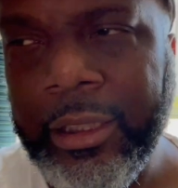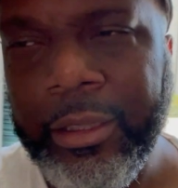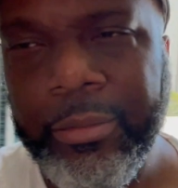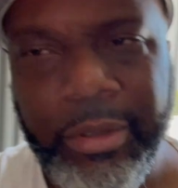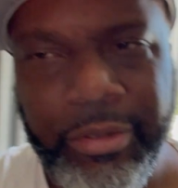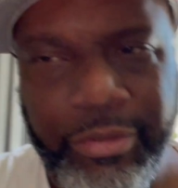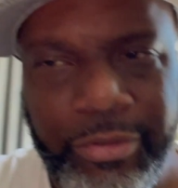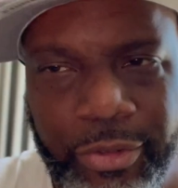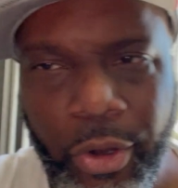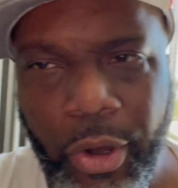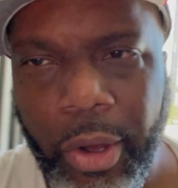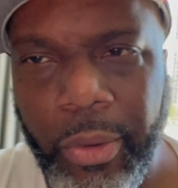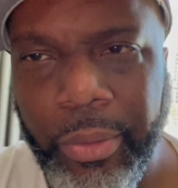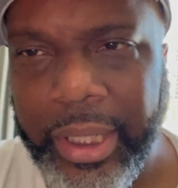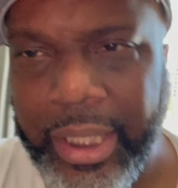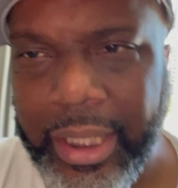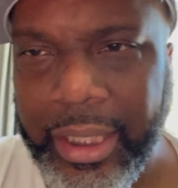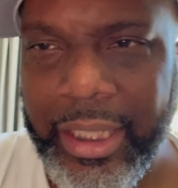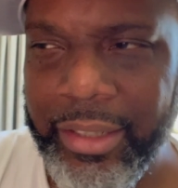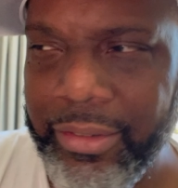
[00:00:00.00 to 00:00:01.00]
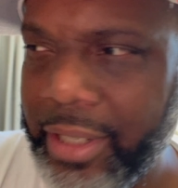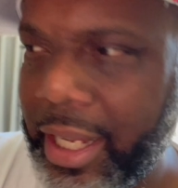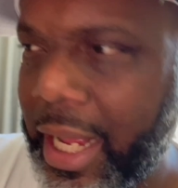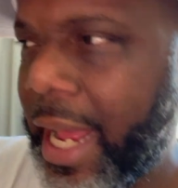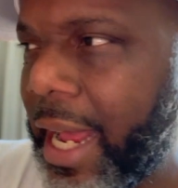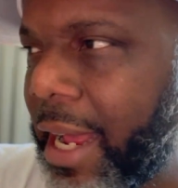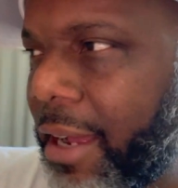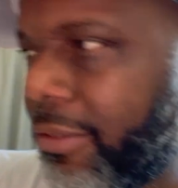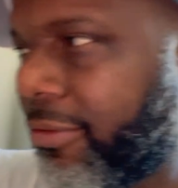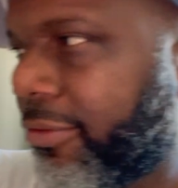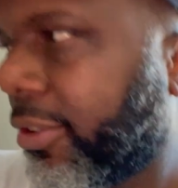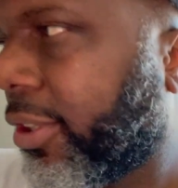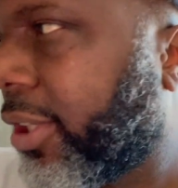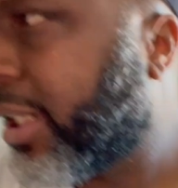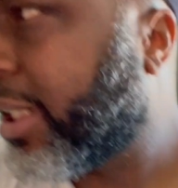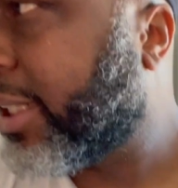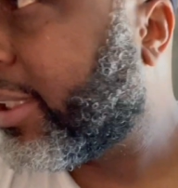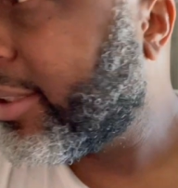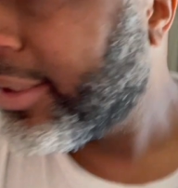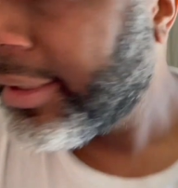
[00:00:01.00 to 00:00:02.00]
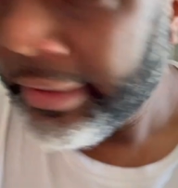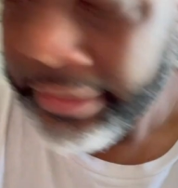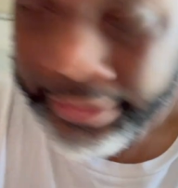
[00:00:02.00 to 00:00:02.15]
Before we could even have fun,